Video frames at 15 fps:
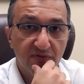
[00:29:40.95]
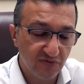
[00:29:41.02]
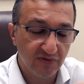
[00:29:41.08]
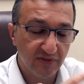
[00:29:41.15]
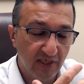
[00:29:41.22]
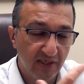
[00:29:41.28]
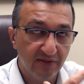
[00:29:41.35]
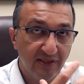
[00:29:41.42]

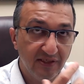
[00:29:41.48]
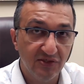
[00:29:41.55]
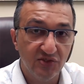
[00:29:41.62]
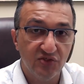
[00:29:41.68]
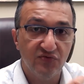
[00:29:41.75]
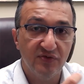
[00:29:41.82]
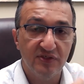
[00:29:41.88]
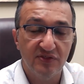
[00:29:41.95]
That
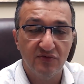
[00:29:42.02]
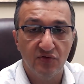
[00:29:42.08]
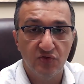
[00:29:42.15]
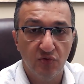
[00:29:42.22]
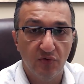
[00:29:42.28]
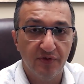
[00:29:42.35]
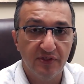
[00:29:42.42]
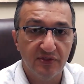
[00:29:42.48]
industry is
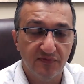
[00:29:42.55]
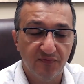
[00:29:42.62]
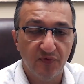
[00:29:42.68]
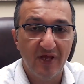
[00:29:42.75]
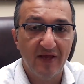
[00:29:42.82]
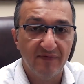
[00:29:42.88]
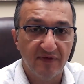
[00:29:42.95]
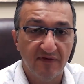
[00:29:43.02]
notorious for
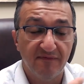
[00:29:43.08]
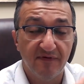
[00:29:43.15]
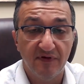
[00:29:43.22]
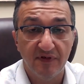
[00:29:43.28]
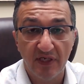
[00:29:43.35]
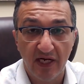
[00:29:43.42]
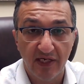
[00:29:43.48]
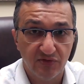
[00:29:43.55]
having a very
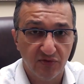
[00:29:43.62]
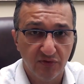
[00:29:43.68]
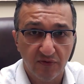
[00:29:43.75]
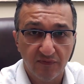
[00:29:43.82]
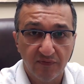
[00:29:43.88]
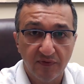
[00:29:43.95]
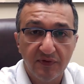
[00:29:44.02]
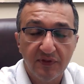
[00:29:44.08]
high
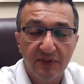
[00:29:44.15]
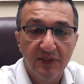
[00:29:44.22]
turnover.